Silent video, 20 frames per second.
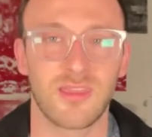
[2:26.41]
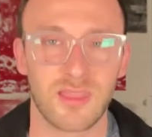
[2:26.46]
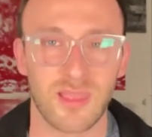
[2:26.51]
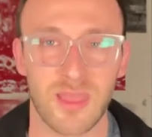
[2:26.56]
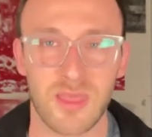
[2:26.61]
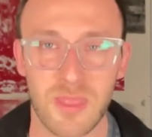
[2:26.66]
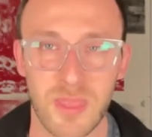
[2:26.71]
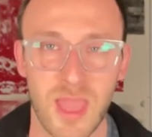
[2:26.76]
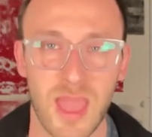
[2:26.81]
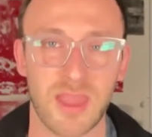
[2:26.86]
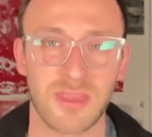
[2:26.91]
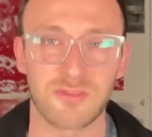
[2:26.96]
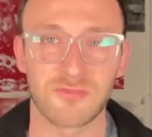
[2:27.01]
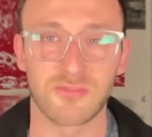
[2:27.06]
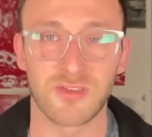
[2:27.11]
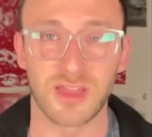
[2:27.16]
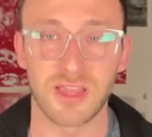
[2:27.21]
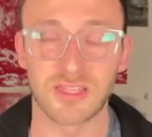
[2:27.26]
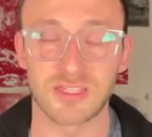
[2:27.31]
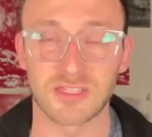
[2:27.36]
And that
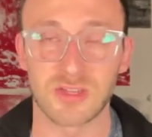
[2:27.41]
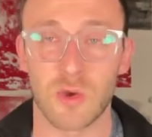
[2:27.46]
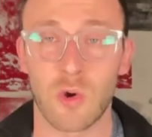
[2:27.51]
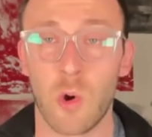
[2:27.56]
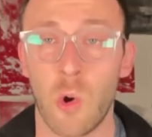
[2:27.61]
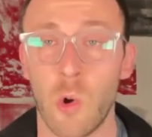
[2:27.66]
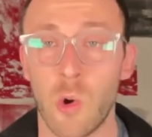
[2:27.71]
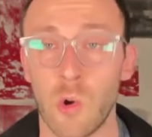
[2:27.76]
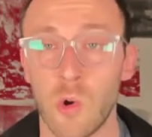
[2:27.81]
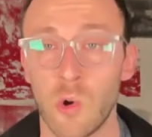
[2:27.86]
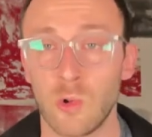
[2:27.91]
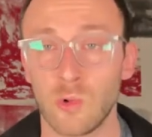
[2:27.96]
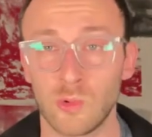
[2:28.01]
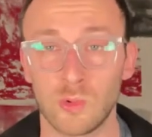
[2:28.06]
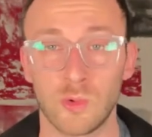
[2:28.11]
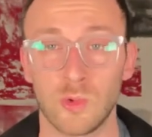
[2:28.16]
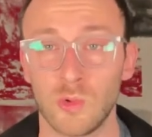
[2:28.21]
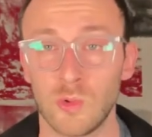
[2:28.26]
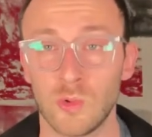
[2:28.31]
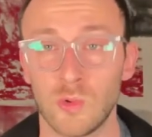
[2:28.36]
invites a whole
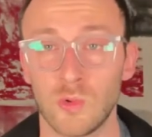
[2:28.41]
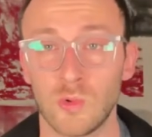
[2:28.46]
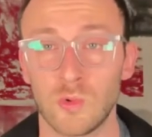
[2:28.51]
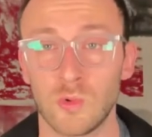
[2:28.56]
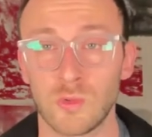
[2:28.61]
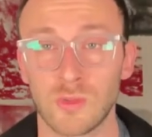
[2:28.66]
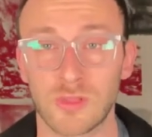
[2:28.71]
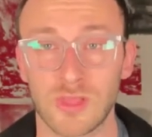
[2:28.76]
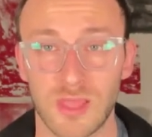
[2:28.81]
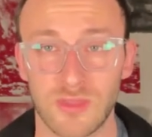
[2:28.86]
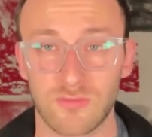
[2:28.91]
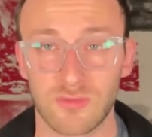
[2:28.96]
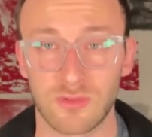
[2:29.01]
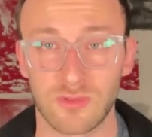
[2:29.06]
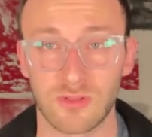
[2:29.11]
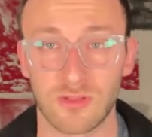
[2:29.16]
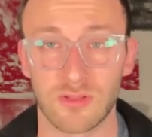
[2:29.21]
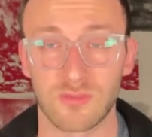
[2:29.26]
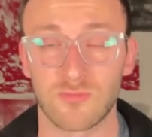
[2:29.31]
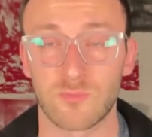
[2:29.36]
new
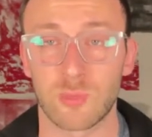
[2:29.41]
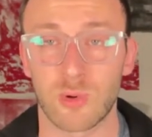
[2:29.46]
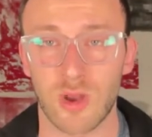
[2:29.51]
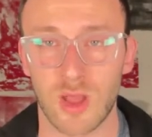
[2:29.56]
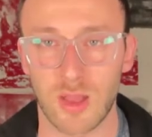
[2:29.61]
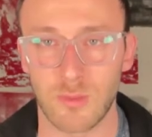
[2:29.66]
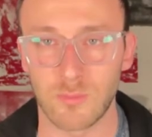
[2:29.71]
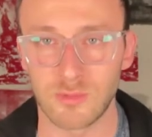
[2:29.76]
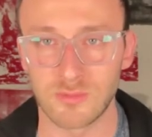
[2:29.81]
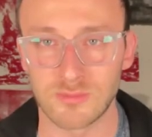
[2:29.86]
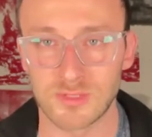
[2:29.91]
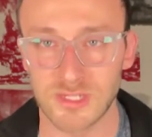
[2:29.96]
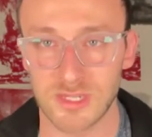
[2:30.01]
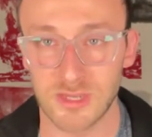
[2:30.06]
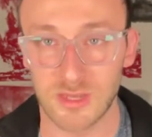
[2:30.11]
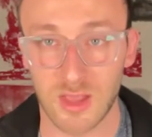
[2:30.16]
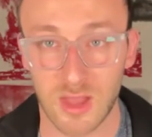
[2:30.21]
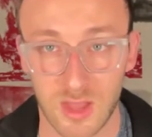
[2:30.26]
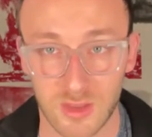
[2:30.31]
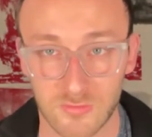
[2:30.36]
level of problems
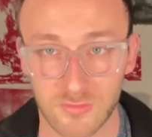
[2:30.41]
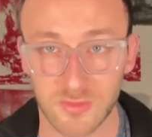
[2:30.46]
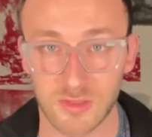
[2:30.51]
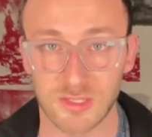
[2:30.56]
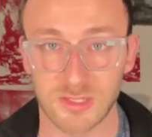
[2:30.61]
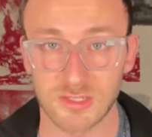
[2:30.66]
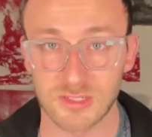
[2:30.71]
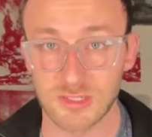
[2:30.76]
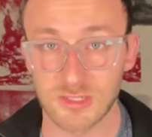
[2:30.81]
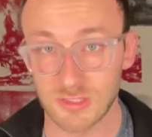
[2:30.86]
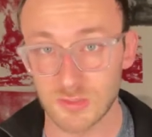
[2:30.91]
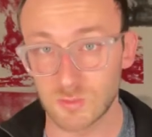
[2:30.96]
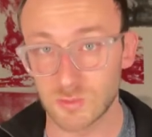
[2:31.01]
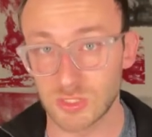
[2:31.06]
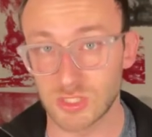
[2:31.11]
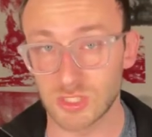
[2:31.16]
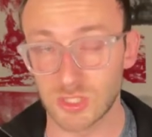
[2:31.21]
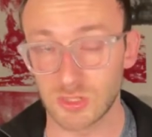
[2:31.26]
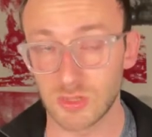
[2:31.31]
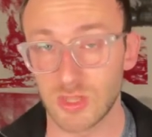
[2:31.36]
and conflict. So we're
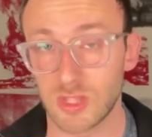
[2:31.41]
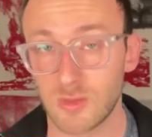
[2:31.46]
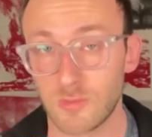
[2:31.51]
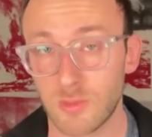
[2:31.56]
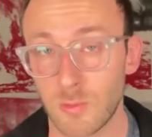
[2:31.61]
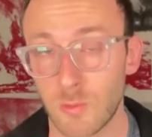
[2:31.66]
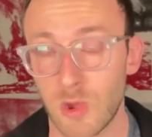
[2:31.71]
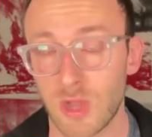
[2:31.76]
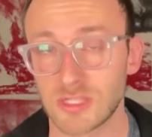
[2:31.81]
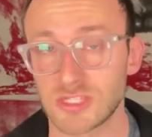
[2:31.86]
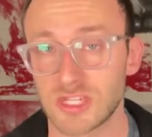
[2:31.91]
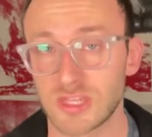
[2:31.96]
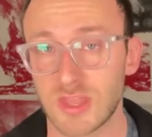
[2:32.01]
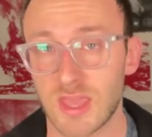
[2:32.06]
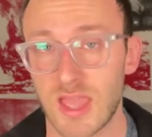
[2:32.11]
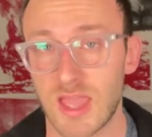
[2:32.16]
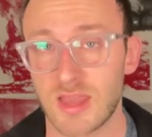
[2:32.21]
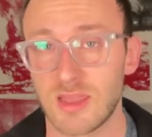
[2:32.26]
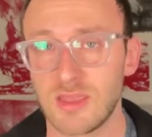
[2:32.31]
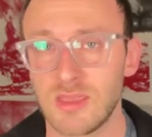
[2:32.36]
certainly going to be watching
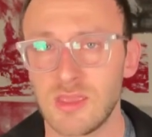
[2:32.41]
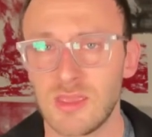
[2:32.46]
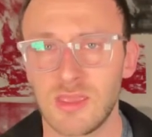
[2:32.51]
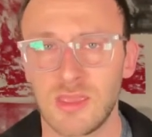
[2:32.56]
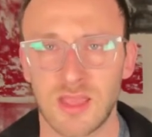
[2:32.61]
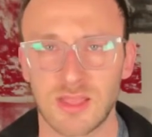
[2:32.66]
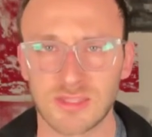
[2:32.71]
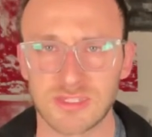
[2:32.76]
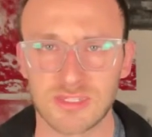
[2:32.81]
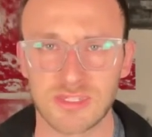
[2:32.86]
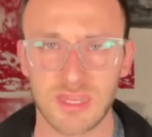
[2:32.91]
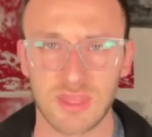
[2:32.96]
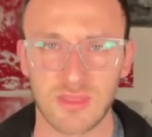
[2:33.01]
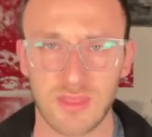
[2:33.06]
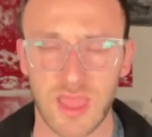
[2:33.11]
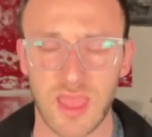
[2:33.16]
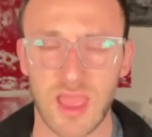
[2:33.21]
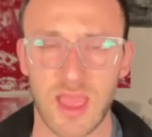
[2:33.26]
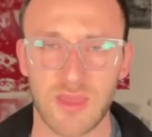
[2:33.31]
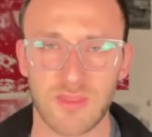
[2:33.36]
that and seeing
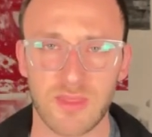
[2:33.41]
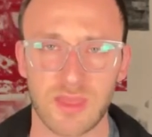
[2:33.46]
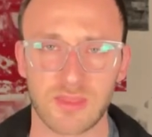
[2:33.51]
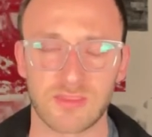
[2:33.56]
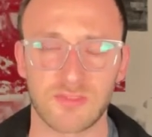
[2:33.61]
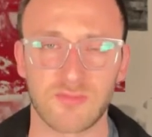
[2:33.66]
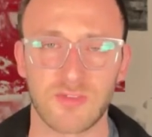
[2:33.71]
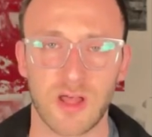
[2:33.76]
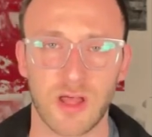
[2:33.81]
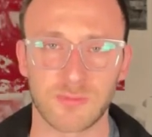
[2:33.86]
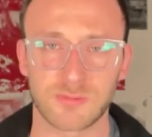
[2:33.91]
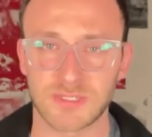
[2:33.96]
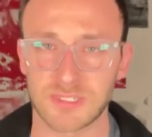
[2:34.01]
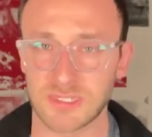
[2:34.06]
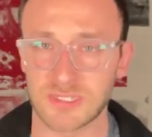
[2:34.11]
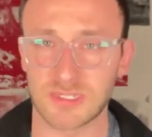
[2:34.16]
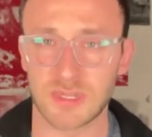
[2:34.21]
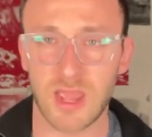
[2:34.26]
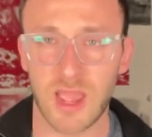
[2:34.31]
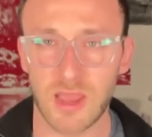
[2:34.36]
that how that develops.
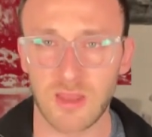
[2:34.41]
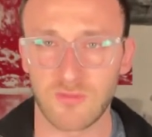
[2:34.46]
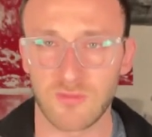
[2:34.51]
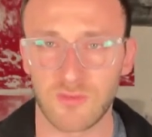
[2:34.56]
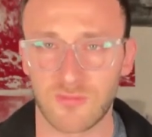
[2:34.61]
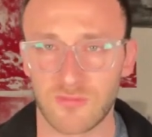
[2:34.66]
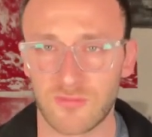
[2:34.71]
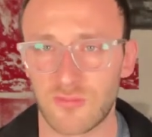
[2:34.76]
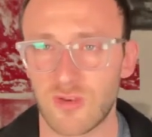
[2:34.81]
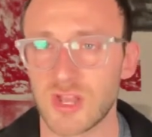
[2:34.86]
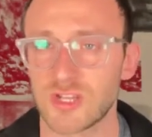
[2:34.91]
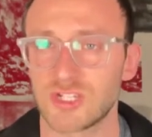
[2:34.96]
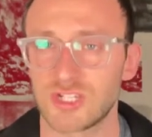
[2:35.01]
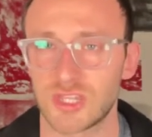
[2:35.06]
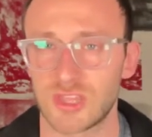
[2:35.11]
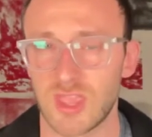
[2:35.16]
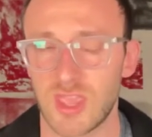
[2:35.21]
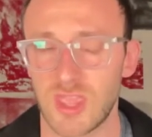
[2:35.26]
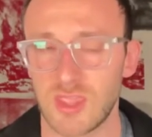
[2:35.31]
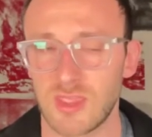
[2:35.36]
That's kind of a fresh
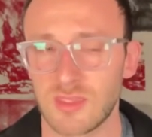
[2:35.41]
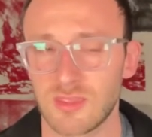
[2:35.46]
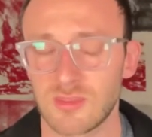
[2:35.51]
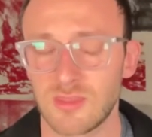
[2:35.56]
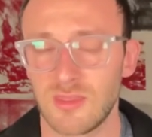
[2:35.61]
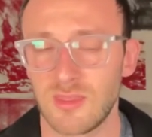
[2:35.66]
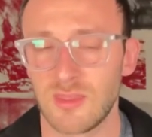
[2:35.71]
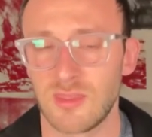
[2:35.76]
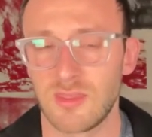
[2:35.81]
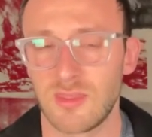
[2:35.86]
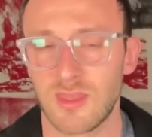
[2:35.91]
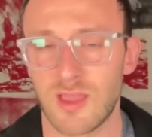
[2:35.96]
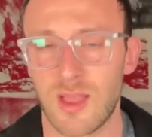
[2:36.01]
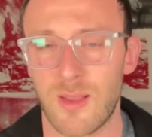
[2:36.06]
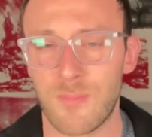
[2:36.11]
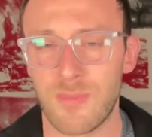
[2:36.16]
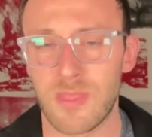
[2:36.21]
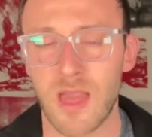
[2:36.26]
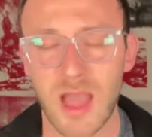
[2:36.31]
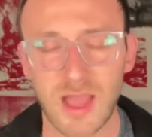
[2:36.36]
thing.
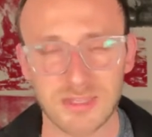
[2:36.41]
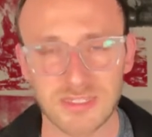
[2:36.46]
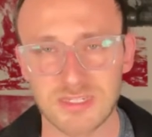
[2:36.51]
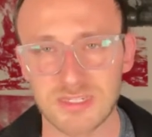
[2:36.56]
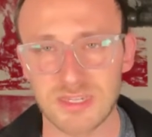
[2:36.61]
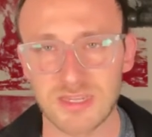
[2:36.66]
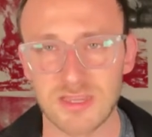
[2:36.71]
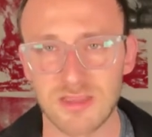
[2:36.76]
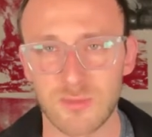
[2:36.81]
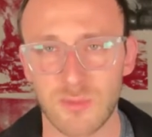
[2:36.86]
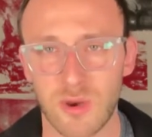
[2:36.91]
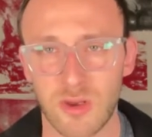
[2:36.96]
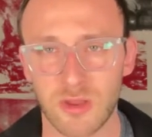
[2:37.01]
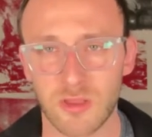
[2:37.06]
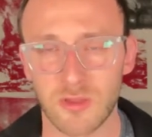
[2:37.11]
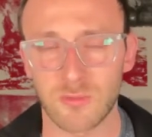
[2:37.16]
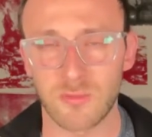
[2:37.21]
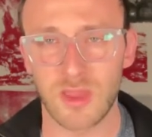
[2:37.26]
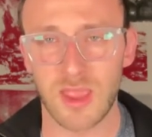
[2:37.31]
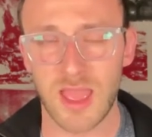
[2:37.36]
I'm not seeing a
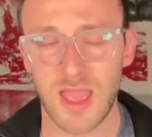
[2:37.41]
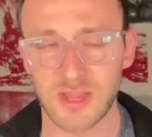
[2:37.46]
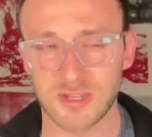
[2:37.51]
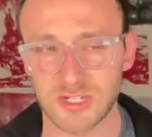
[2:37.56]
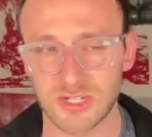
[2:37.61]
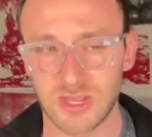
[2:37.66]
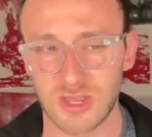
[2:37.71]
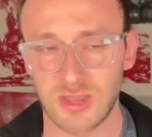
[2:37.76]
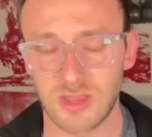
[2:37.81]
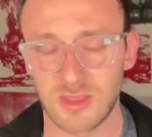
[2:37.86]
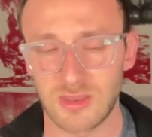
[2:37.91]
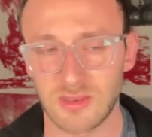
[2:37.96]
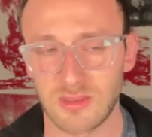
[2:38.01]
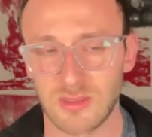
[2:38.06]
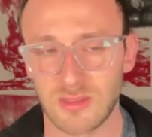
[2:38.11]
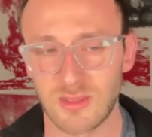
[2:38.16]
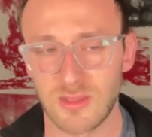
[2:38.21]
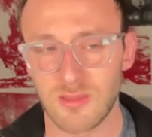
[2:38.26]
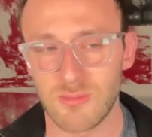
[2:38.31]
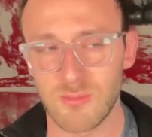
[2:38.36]
market reaction in it.
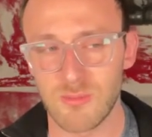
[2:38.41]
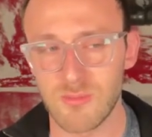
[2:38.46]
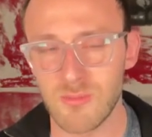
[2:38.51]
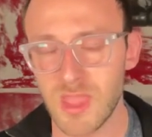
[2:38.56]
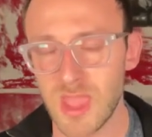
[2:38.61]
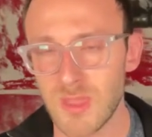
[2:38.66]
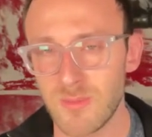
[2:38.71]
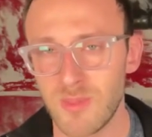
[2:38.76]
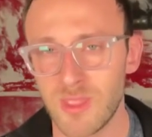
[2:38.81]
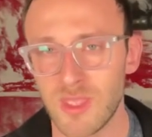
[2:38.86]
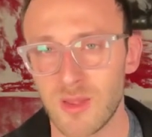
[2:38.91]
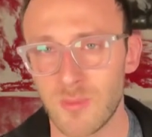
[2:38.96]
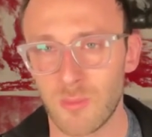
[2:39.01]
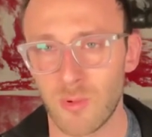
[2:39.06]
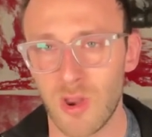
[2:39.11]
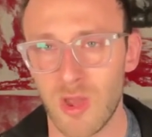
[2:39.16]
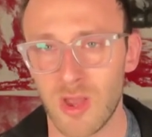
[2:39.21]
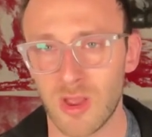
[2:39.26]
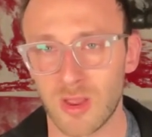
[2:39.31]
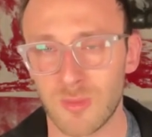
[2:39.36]
Maybe I'm
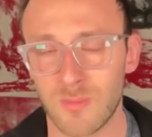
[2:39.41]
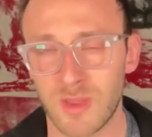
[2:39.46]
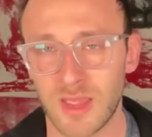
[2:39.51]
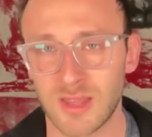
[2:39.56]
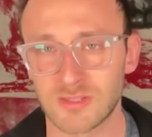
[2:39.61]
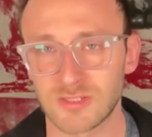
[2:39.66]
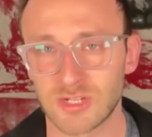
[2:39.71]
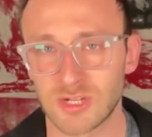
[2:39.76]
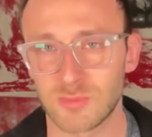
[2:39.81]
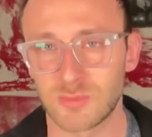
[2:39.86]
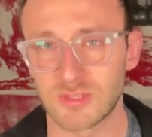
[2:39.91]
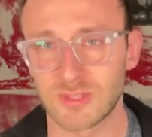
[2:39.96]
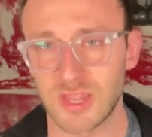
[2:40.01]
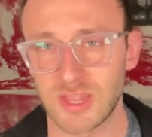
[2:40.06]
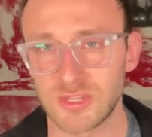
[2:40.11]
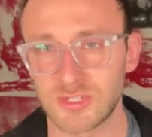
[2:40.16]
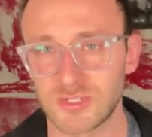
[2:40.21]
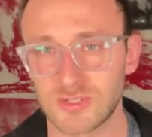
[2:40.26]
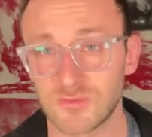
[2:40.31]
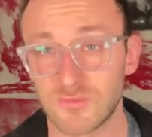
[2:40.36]
wrong in my
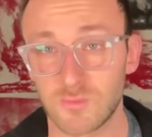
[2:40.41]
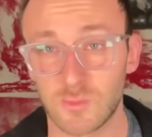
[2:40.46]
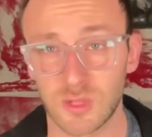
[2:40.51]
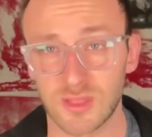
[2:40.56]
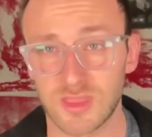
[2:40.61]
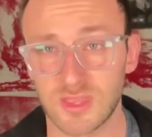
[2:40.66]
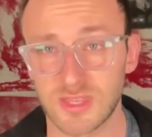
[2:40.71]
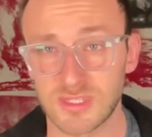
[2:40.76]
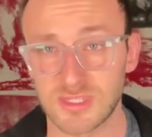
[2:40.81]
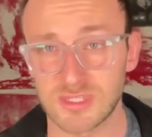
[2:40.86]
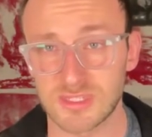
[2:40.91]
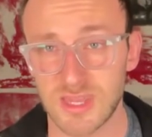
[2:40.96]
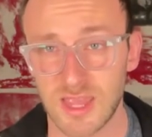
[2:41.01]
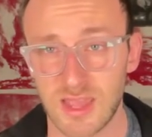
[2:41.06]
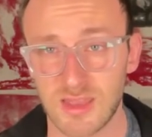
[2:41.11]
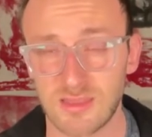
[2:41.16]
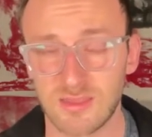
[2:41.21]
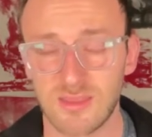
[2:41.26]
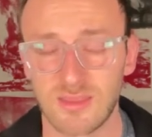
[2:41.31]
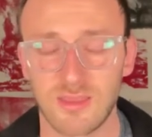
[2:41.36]
interpretation of what they
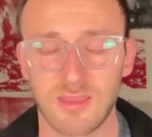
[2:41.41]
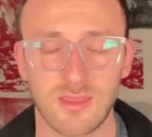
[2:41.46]
said,